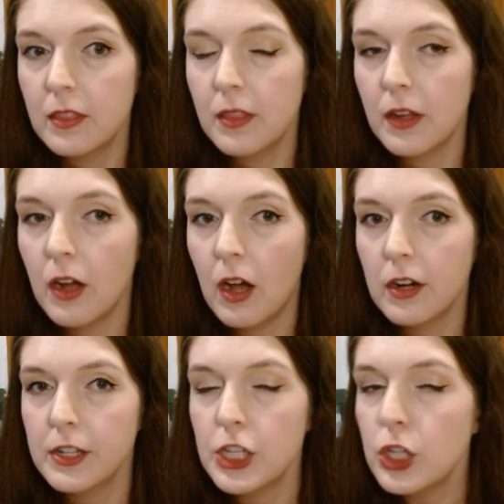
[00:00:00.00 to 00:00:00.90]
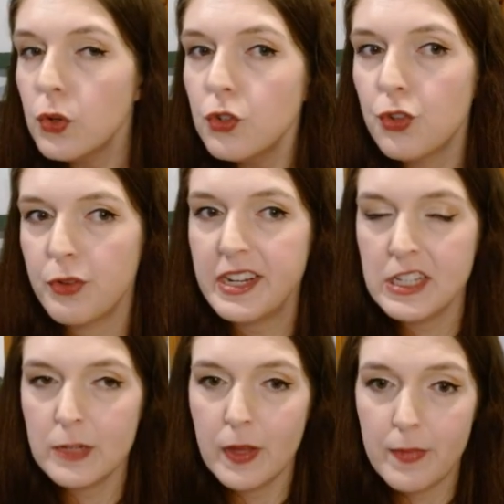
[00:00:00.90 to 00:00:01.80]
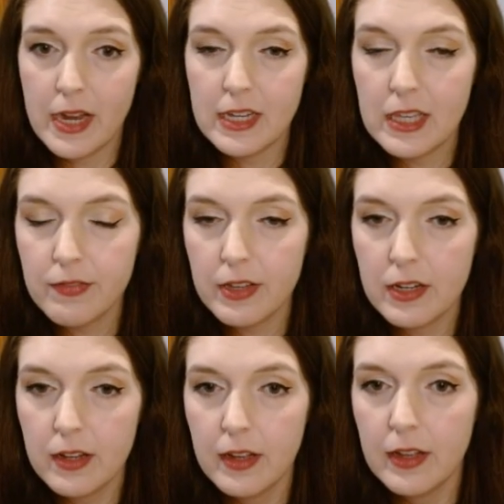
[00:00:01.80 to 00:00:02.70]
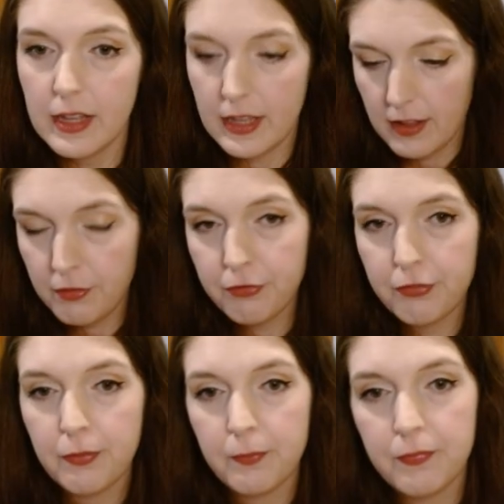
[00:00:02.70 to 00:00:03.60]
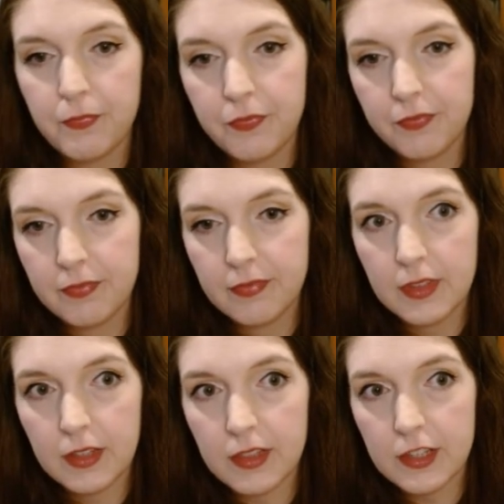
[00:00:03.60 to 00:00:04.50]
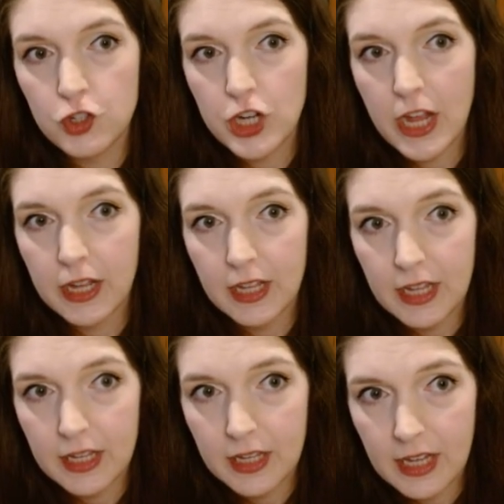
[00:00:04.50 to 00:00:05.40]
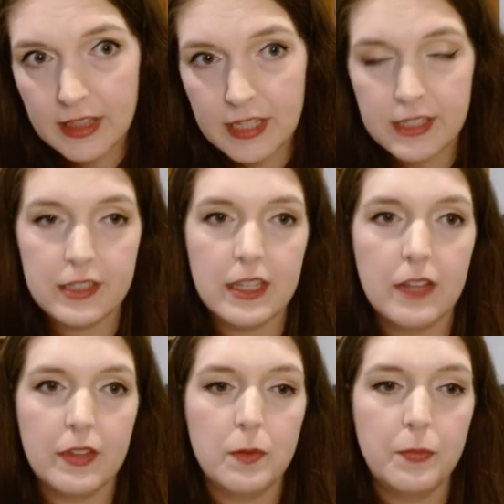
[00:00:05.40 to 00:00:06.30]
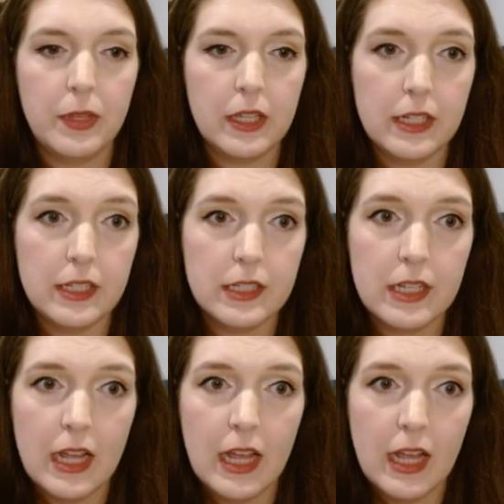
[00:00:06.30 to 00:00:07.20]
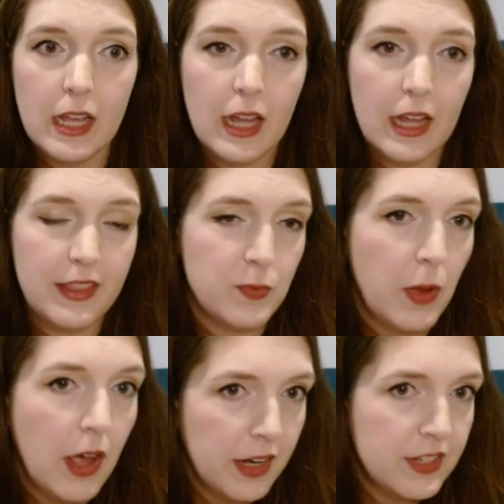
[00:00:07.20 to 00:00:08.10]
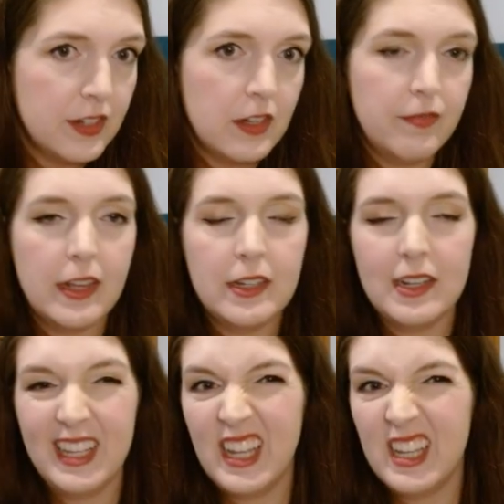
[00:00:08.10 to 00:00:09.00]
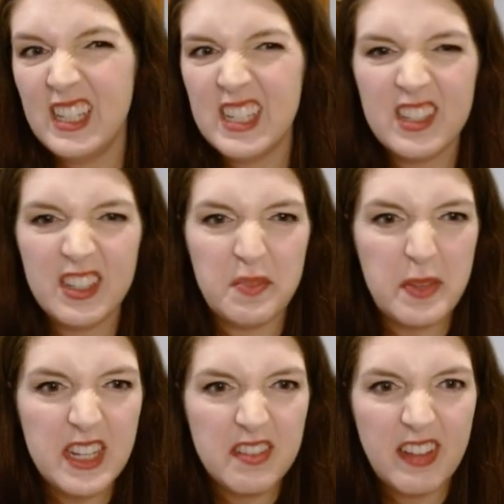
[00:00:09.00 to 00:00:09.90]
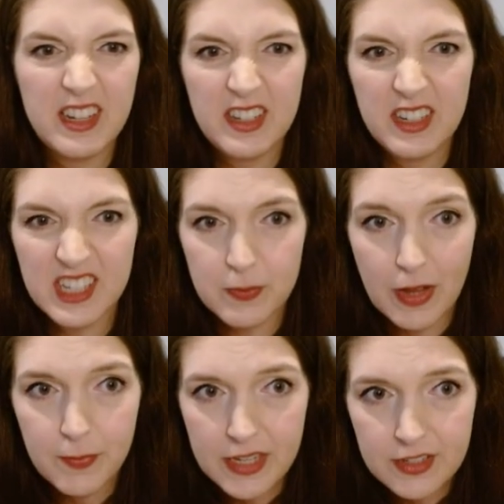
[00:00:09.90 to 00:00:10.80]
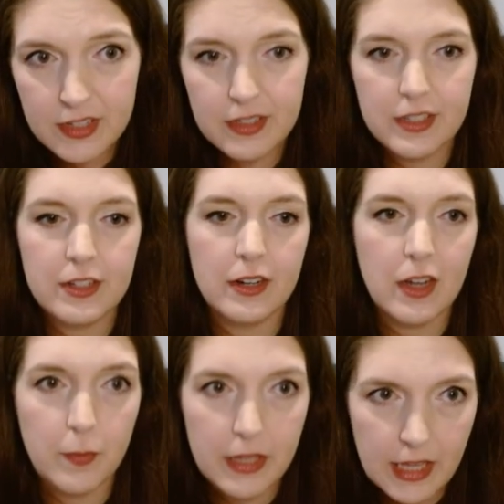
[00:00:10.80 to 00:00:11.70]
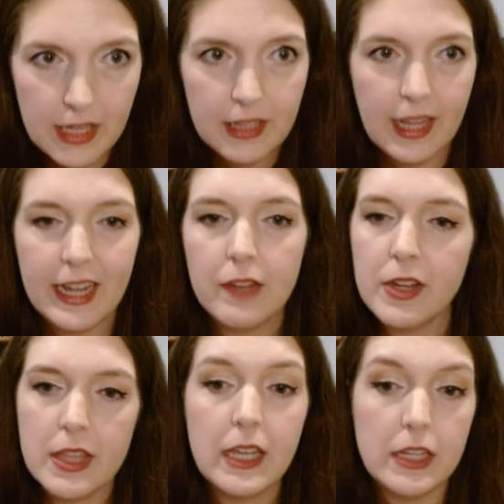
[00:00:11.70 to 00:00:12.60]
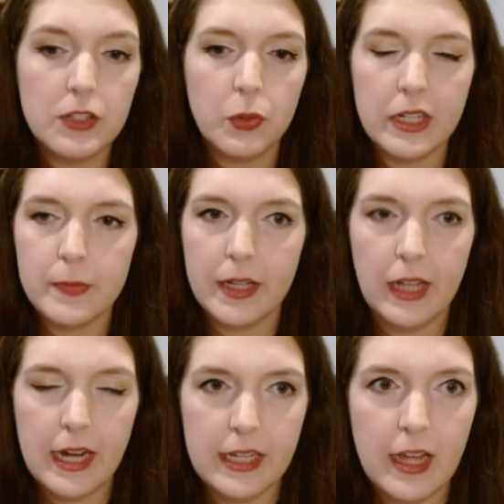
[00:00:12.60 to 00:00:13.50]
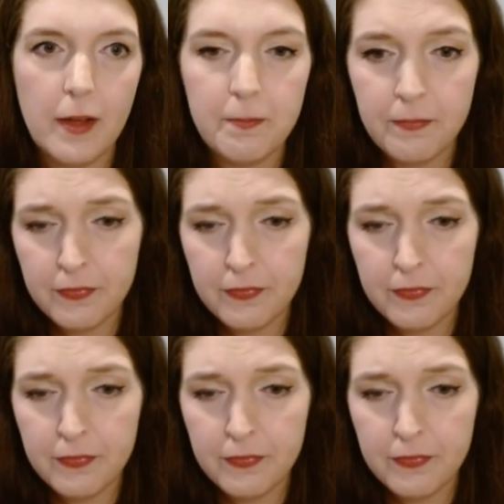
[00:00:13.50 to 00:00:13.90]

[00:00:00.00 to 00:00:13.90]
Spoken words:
there are huge threats to be made even if this check and this is given, because this pawn isn't defended. It can't easily be defended because my pieces can start coming in. Like, everything is going to be lining up.